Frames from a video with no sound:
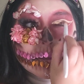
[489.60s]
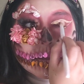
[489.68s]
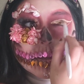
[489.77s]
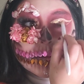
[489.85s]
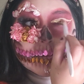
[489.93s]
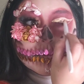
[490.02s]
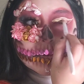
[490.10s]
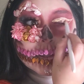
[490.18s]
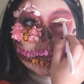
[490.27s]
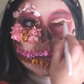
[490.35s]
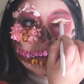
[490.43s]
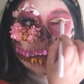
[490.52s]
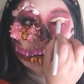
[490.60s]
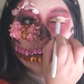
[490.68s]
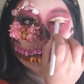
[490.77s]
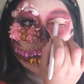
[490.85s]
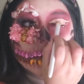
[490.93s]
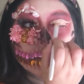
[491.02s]
And fill it in.
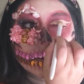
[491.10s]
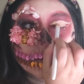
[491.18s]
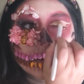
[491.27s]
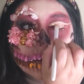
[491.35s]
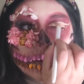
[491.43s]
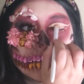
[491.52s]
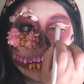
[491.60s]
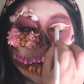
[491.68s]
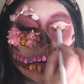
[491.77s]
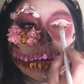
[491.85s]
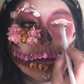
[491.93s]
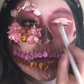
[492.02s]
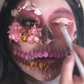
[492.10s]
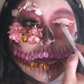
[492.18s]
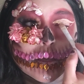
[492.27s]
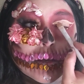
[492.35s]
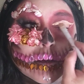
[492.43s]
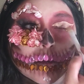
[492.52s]
Y me la voy a
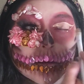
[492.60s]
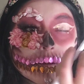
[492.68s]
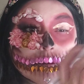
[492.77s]
rellenar.